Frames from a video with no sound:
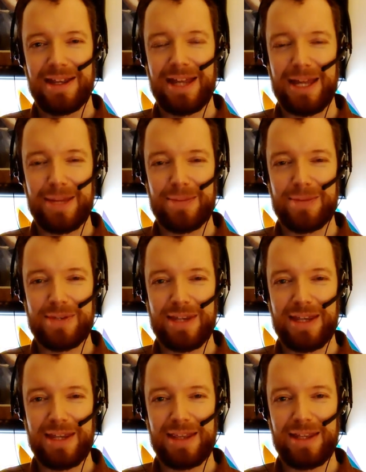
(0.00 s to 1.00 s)
games
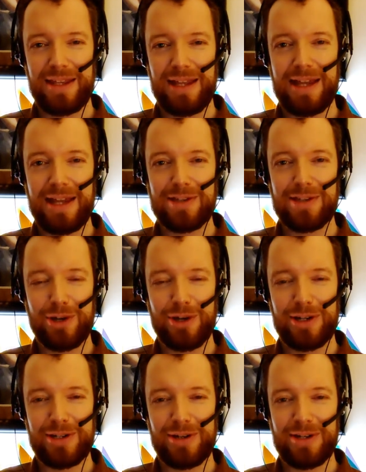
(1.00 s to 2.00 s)
in the Ace
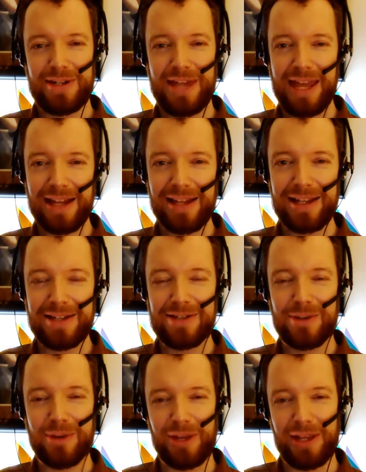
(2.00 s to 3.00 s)
Attorney series
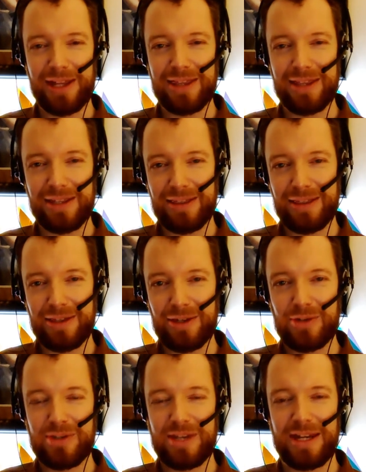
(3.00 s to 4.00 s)
handling, so I like the
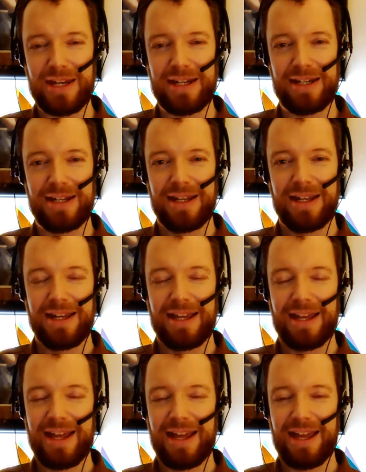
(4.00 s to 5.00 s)
new setting.
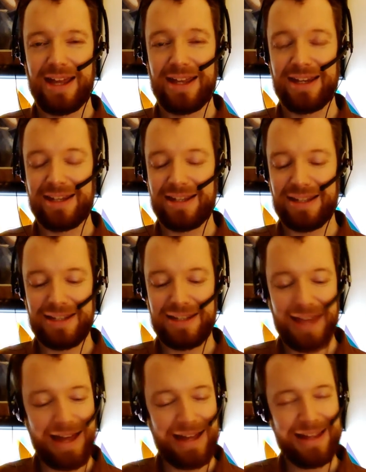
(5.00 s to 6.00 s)
And
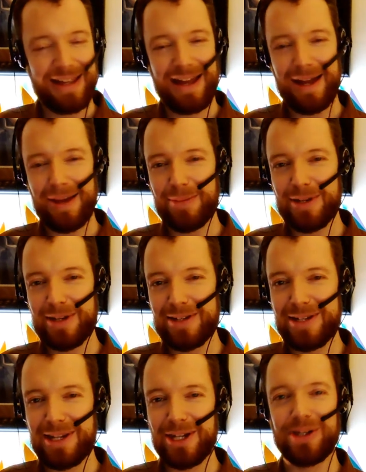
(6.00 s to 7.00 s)
yeah, I'm
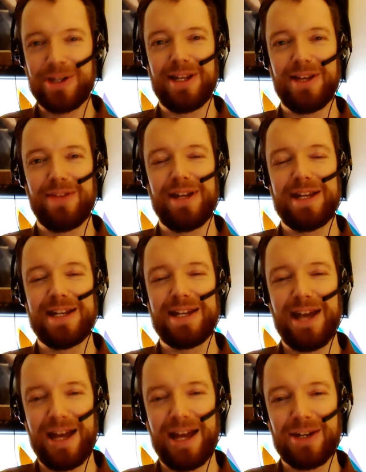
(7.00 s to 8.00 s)
continuing to love it. I
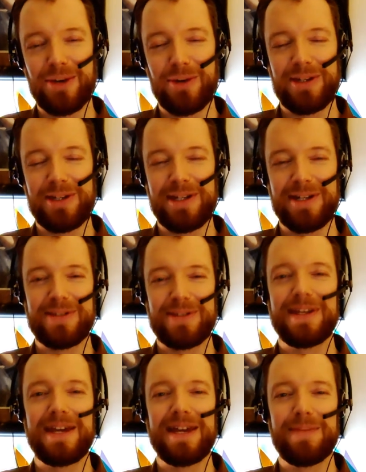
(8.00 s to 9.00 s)
did not go into the
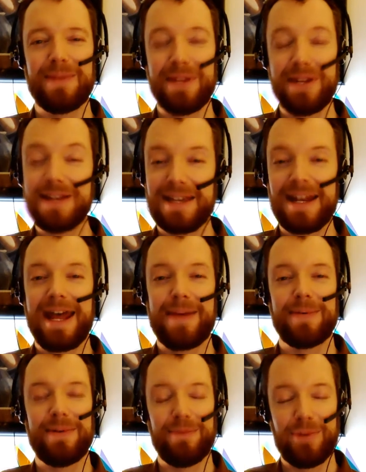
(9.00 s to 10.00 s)
DLC yet, but it is going to
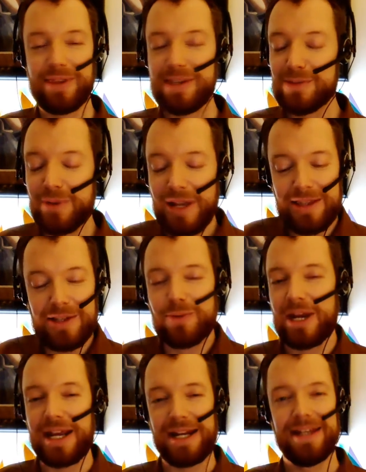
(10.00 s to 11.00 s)
happen at
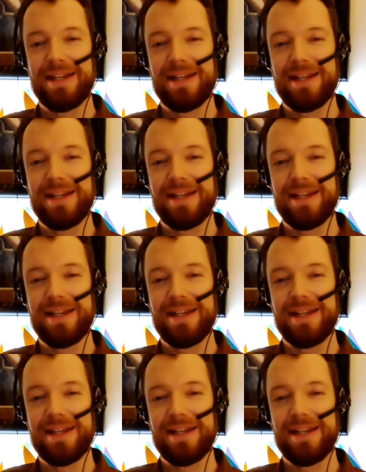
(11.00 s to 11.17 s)
this rate.